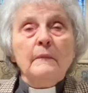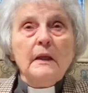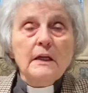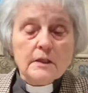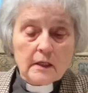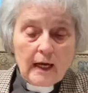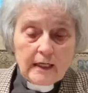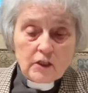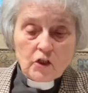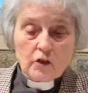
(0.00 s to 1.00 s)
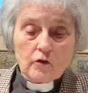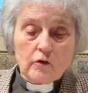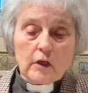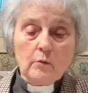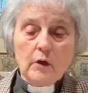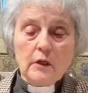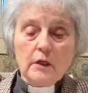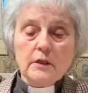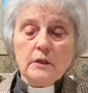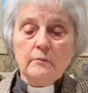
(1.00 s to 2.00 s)
It's an ancient Greek
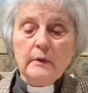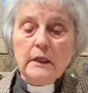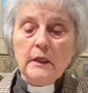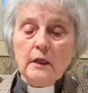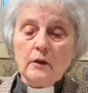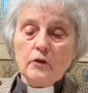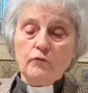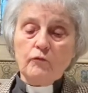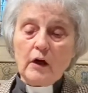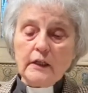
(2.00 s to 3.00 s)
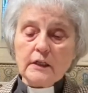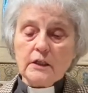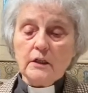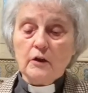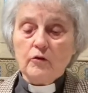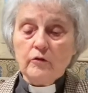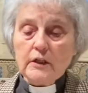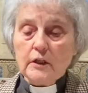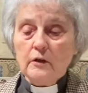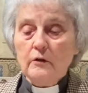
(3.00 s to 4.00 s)
word meaning the right,
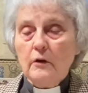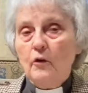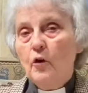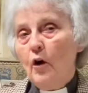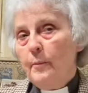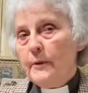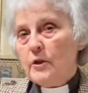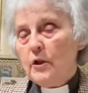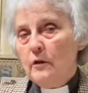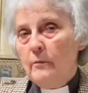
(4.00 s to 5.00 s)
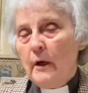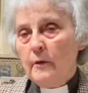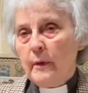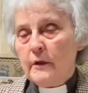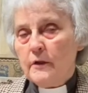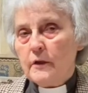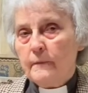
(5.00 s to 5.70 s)
critical or opportune moment.